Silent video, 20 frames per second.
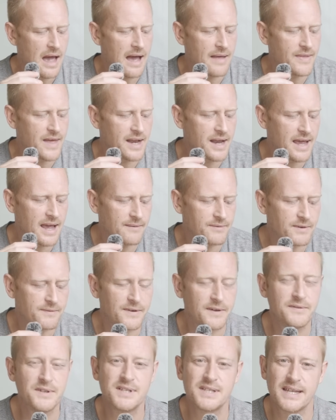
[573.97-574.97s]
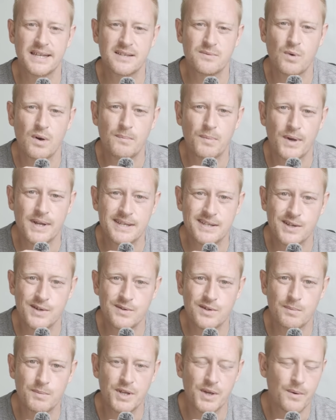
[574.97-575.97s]
And then I have the 56
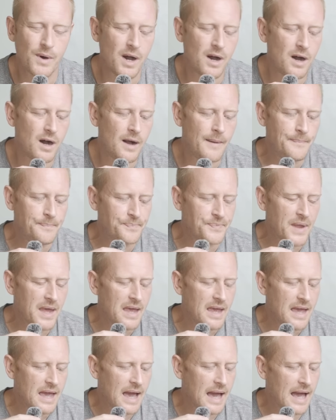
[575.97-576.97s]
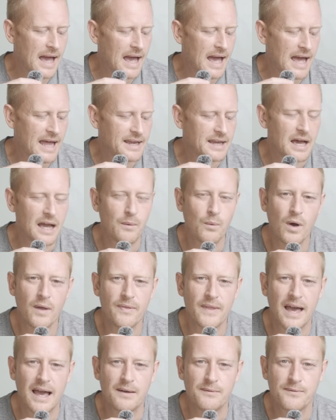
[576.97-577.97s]
1.2 WR, and I
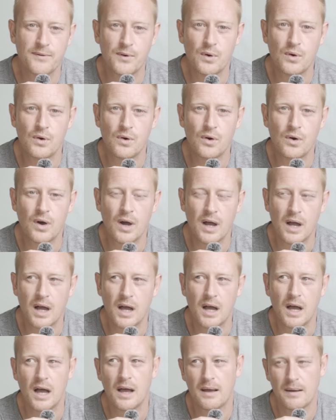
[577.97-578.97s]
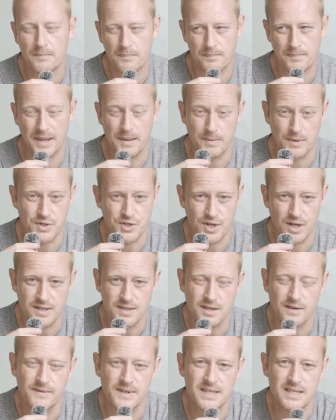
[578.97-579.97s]
want that for people
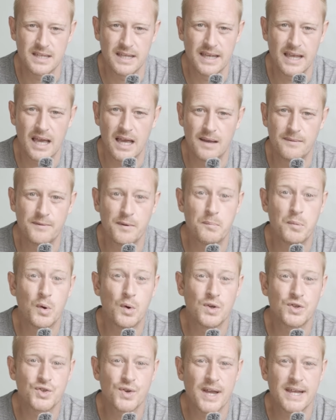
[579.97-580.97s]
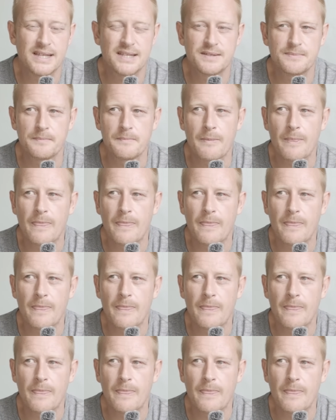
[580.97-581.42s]
shots, obviously, for portraits.